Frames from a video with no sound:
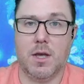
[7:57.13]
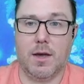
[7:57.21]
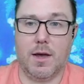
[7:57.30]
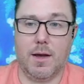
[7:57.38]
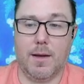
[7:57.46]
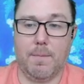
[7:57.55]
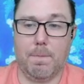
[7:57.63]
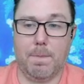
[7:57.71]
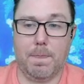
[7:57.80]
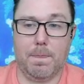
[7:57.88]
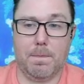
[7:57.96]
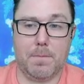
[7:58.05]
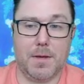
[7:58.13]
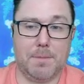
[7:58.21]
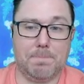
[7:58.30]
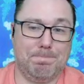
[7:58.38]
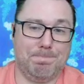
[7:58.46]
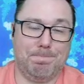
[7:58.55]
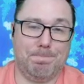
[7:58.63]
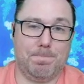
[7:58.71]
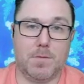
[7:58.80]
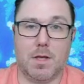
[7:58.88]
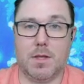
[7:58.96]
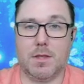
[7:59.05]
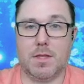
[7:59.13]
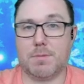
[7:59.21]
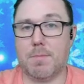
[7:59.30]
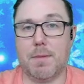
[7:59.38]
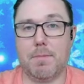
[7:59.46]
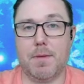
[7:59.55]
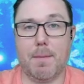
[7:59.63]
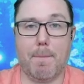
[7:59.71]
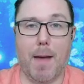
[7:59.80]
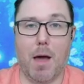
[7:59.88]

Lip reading: but this might be about